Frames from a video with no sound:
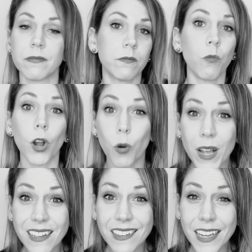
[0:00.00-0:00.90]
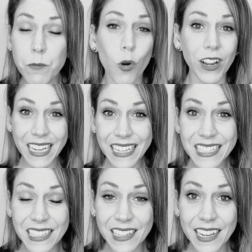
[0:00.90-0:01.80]
more quickly, more
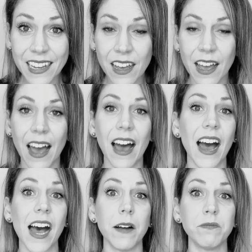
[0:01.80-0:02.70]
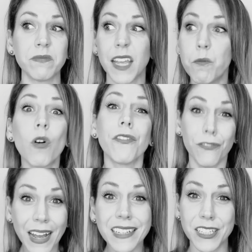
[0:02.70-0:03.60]
easily, um, more
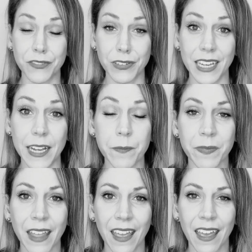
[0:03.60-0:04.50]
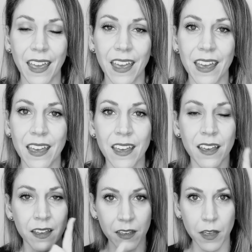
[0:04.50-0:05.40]
effectively.
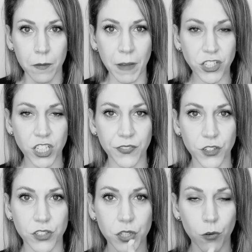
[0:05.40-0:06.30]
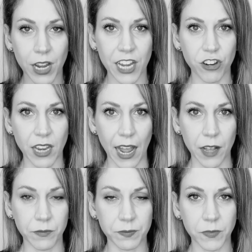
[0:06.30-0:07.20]
My shifters who are here
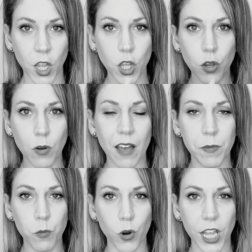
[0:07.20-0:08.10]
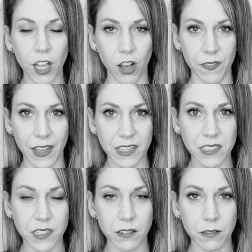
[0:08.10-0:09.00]
today, you have been working on
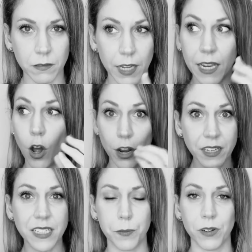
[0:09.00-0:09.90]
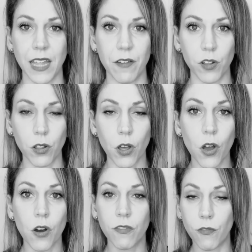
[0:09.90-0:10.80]
this in, on a deeper level
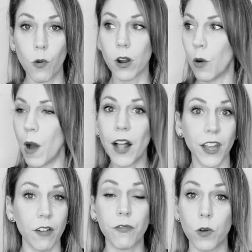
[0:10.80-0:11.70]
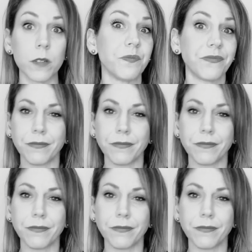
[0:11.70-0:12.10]
for a while now, for